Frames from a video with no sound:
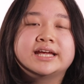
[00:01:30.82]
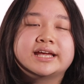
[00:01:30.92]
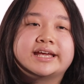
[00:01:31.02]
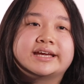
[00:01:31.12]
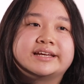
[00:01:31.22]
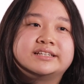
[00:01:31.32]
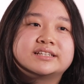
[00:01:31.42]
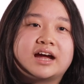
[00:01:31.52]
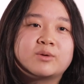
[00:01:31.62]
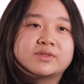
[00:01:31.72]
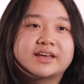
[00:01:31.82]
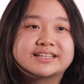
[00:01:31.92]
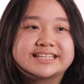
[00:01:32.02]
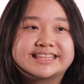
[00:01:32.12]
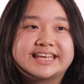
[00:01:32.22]
And I would like
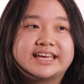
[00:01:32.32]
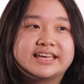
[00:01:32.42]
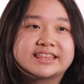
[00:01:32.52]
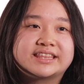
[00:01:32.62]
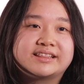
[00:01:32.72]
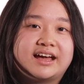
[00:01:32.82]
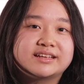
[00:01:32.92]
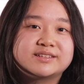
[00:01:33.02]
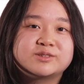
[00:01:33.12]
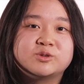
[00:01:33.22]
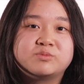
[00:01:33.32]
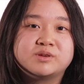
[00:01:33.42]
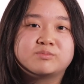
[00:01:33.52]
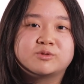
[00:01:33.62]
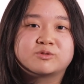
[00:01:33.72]
to thank the last two
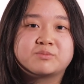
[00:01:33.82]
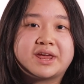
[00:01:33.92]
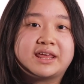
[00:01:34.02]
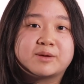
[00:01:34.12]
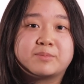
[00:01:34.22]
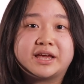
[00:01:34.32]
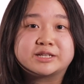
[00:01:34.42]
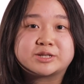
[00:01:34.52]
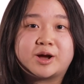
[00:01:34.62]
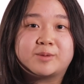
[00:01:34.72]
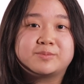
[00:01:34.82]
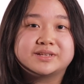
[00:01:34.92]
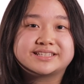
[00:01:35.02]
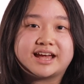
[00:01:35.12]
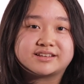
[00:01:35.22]
people remaining in Bake Shop,
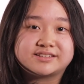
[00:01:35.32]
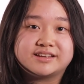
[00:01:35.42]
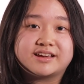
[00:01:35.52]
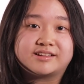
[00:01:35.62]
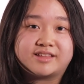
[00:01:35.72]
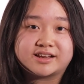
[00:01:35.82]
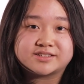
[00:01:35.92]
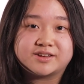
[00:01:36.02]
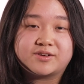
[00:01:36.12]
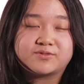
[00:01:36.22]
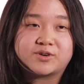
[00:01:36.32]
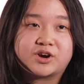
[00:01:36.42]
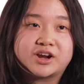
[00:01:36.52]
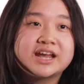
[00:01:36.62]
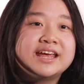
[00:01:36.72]
Tasnia and Alexa,
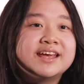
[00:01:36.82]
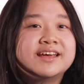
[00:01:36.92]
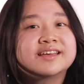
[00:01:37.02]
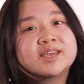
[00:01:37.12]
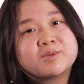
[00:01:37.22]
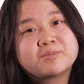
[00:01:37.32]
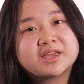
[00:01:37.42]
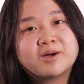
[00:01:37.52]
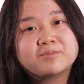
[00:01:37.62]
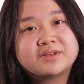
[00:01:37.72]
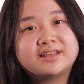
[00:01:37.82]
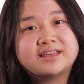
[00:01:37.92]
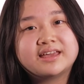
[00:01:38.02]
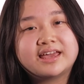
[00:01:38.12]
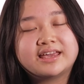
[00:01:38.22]
for keeping me
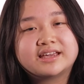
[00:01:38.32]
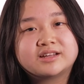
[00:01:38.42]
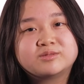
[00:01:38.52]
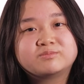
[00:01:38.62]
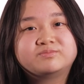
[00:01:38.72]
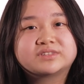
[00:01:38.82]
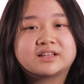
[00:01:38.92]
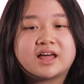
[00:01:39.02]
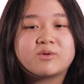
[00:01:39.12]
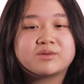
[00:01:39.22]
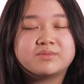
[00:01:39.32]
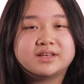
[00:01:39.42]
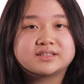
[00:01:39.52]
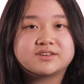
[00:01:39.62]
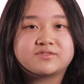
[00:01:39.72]
company and allowing
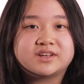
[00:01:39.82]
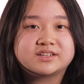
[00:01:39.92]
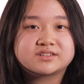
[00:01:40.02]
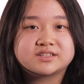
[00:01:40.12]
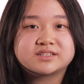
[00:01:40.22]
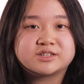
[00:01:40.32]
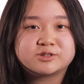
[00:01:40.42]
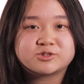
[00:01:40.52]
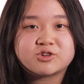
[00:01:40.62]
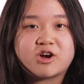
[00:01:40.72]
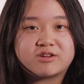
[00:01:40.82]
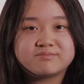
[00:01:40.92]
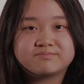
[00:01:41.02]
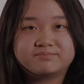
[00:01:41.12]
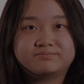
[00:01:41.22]
me to finish this year strong.